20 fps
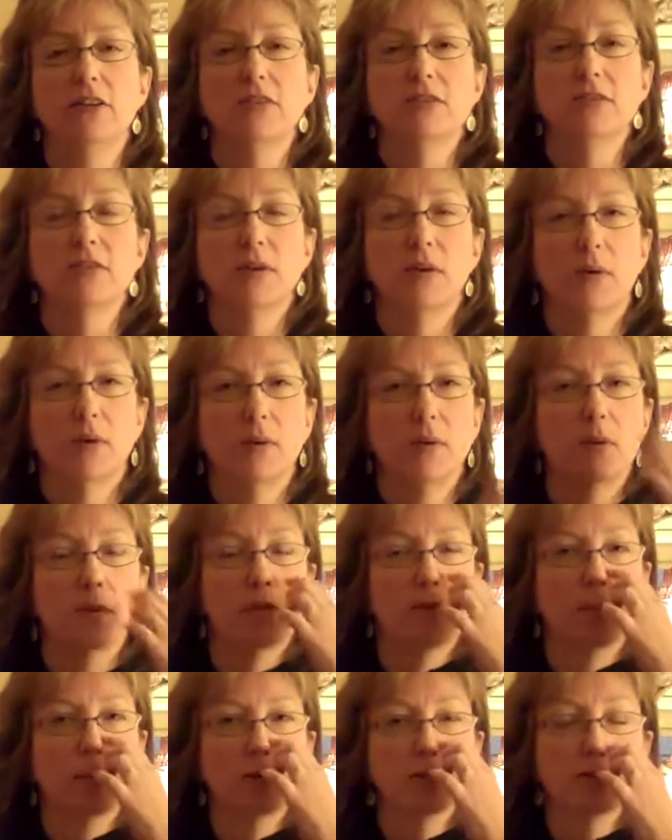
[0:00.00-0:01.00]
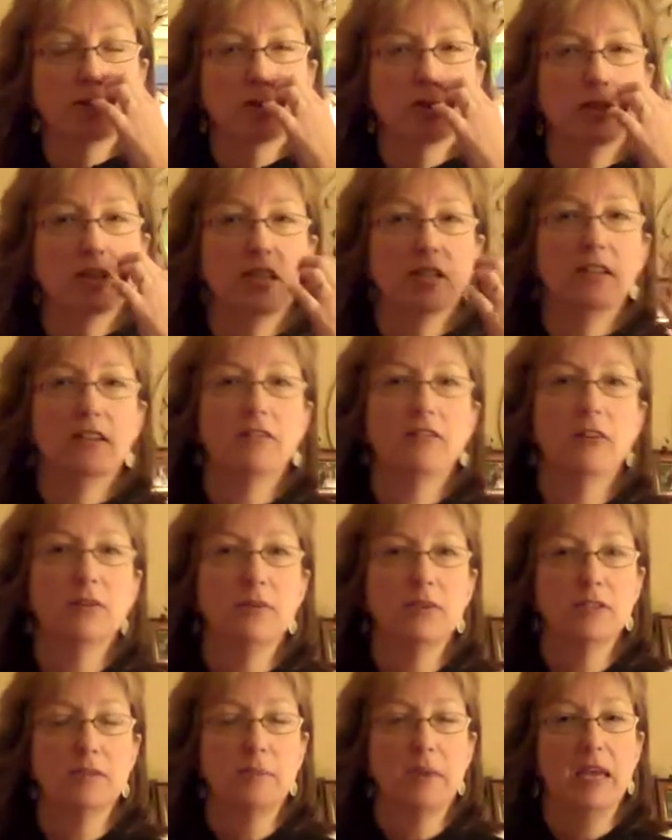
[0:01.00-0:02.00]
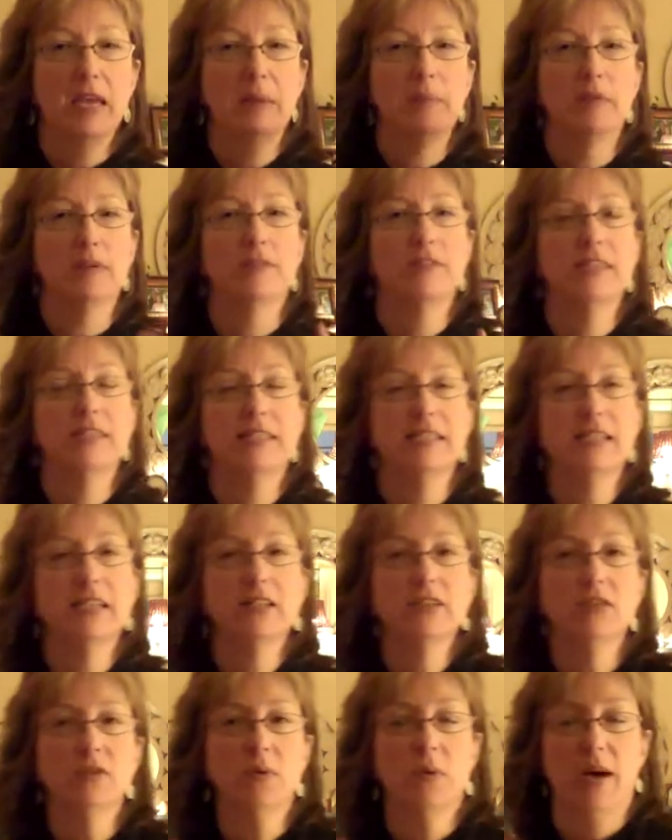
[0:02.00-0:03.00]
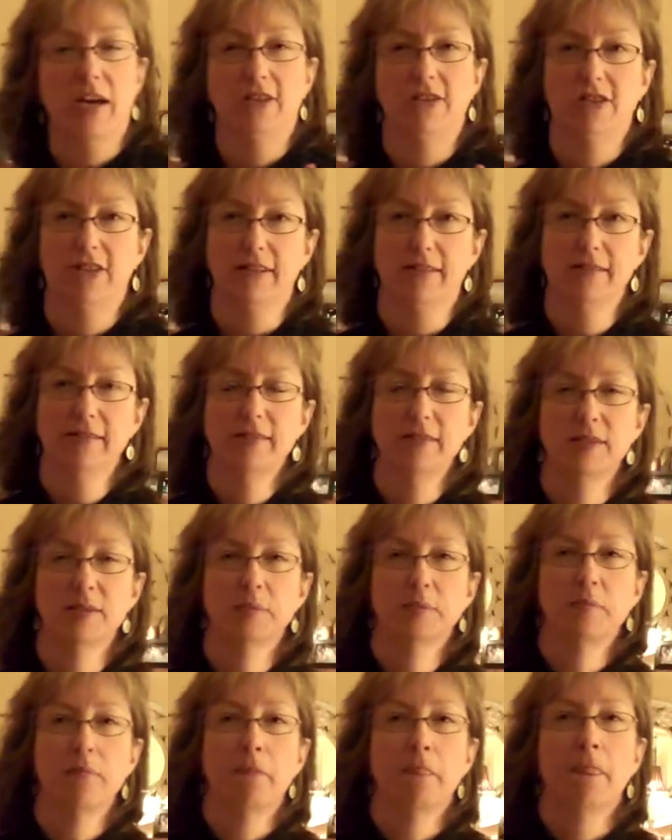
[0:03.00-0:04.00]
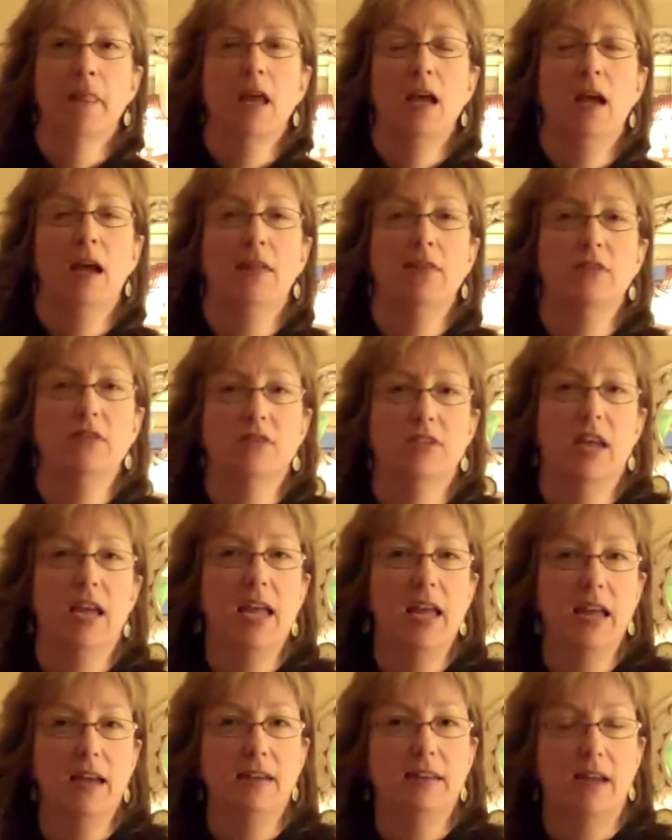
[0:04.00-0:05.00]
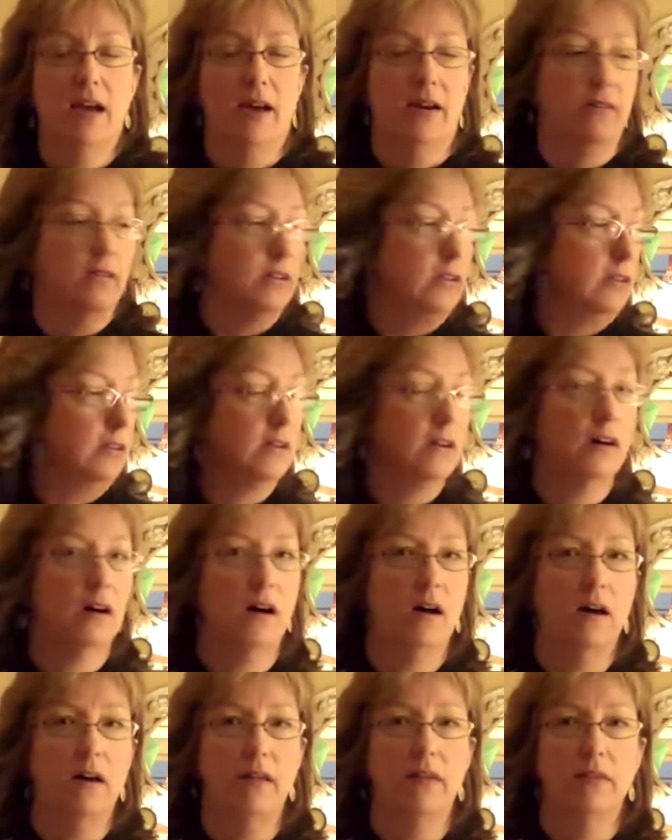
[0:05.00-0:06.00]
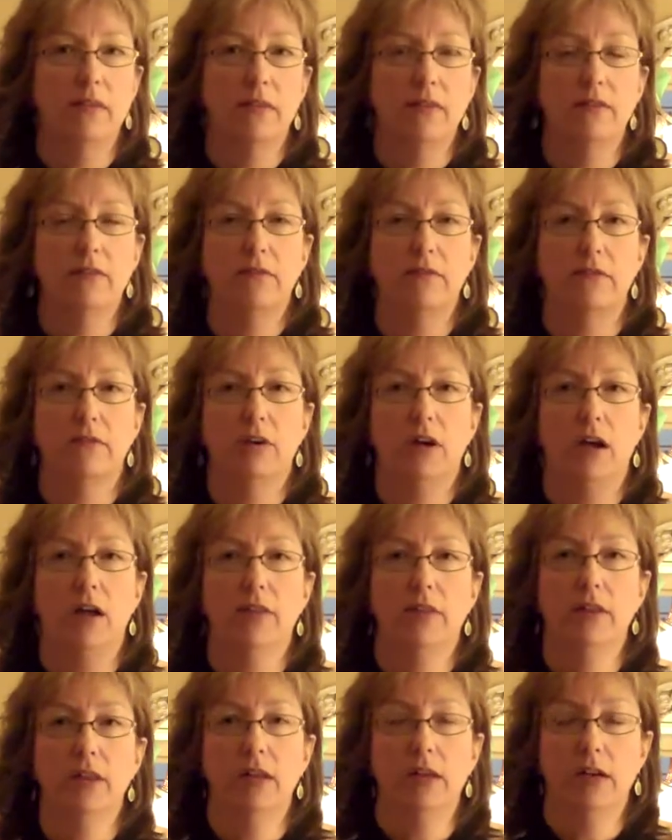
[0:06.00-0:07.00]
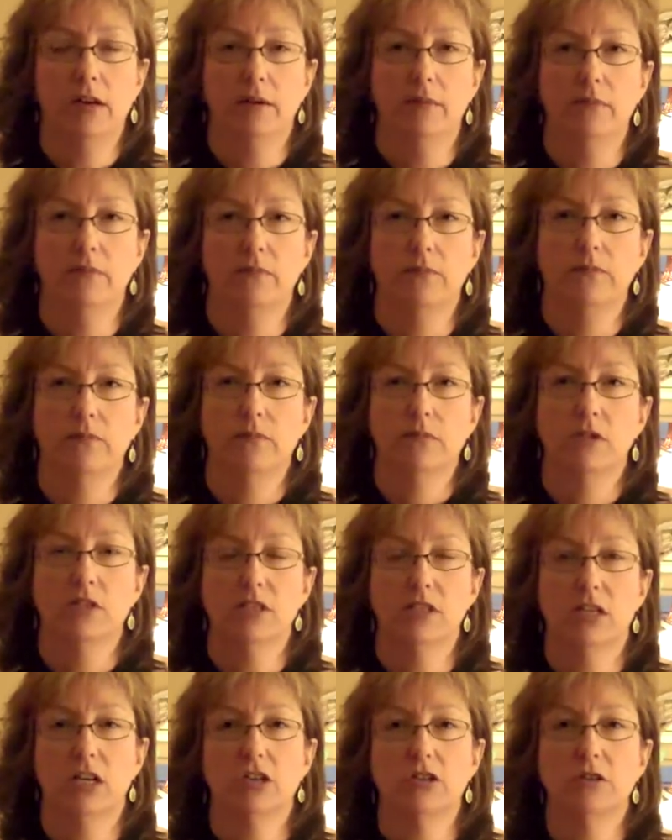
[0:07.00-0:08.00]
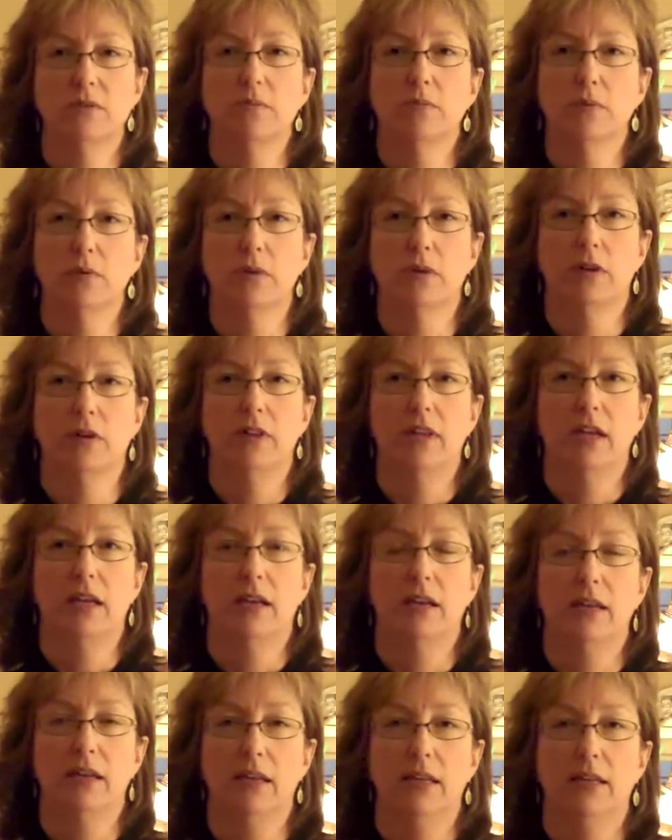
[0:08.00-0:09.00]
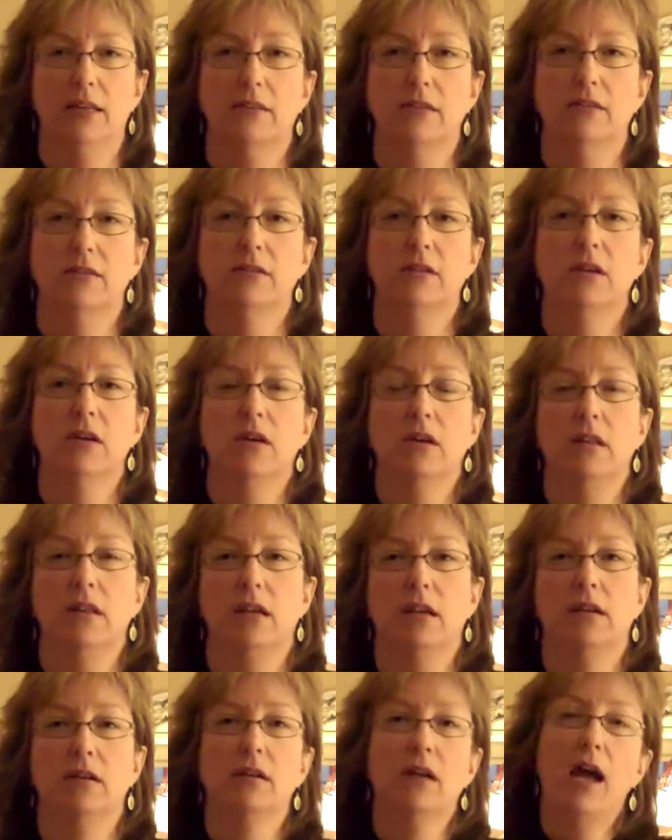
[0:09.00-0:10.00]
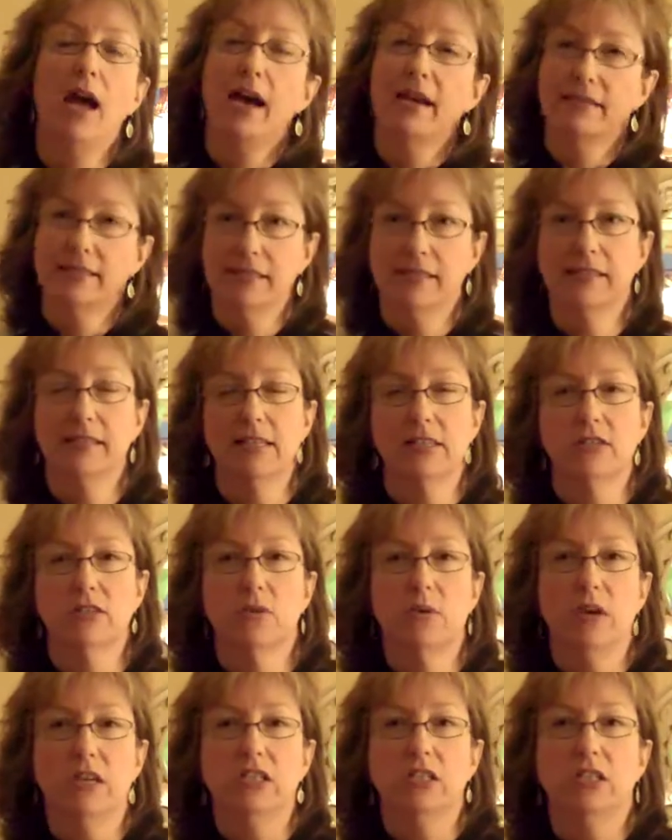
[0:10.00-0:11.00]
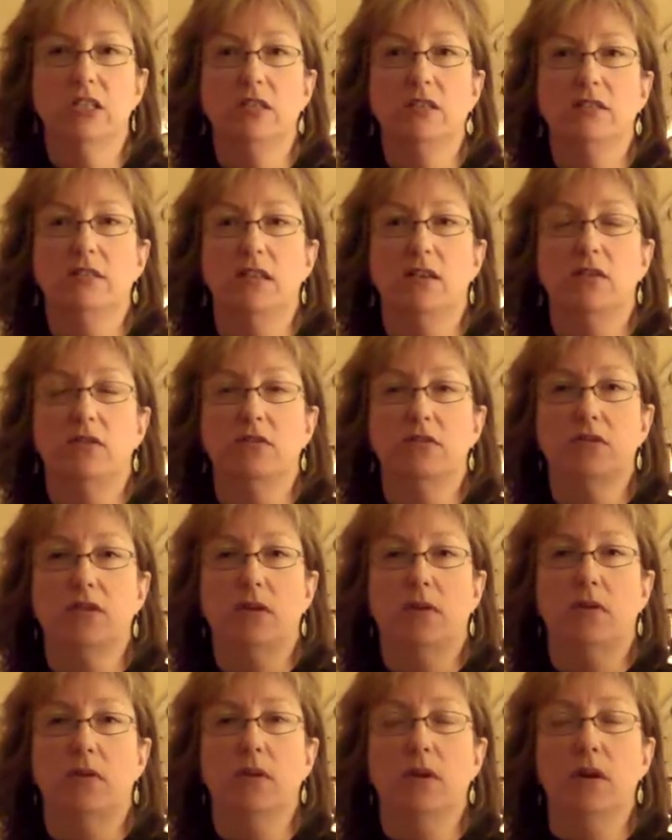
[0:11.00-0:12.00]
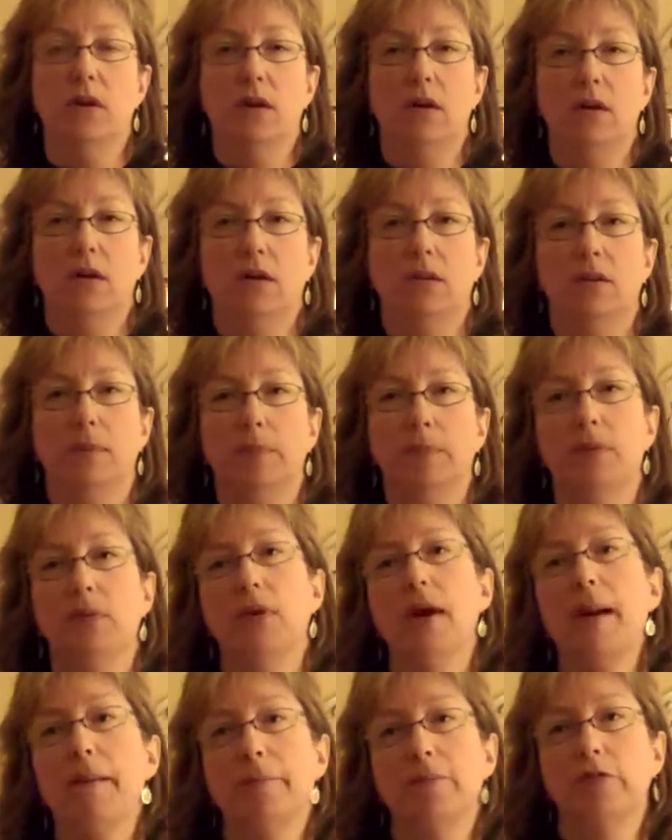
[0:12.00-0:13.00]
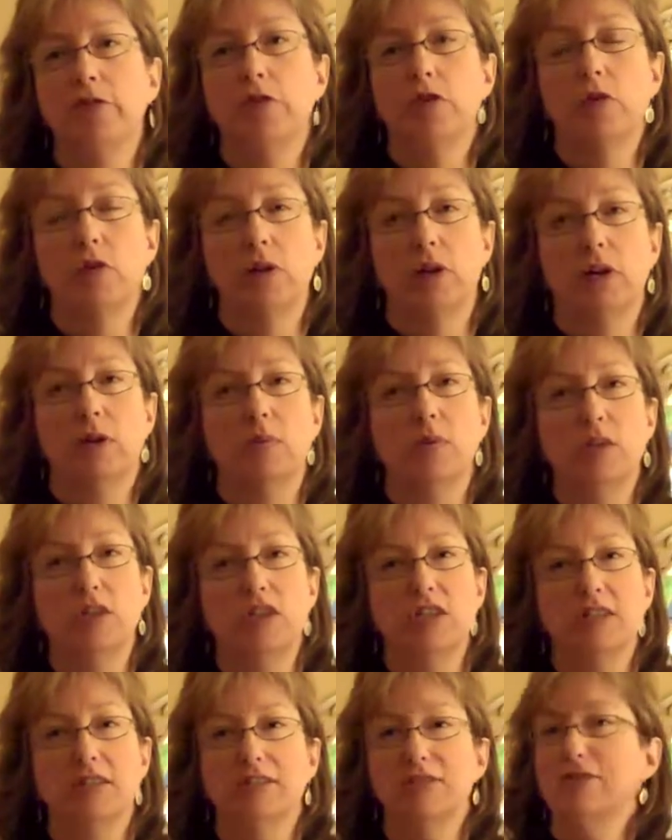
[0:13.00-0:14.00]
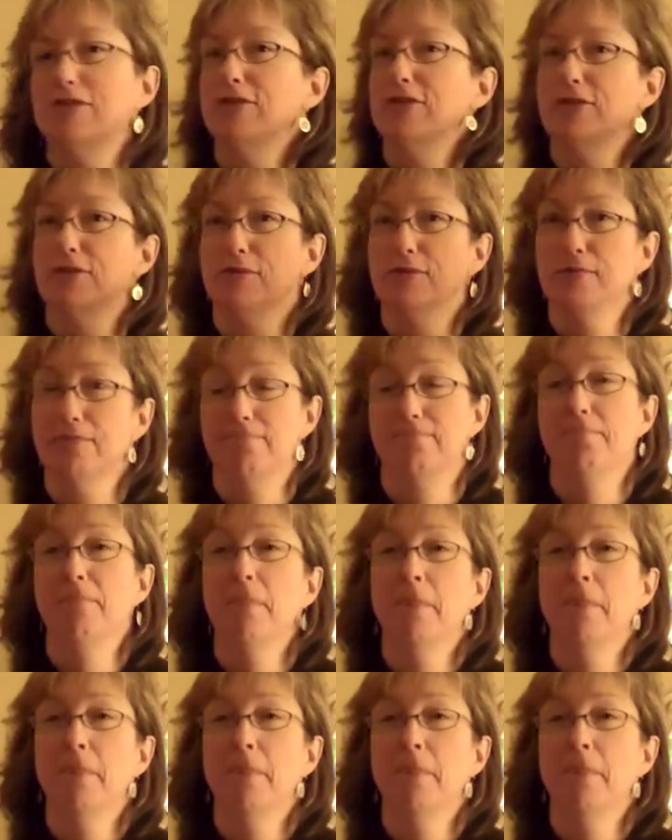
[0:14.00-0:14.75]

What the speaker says: So the persona interview is made up of 6 questions, and there's a handout on the discussion board that has the 6 questions and also the prep for it, which is to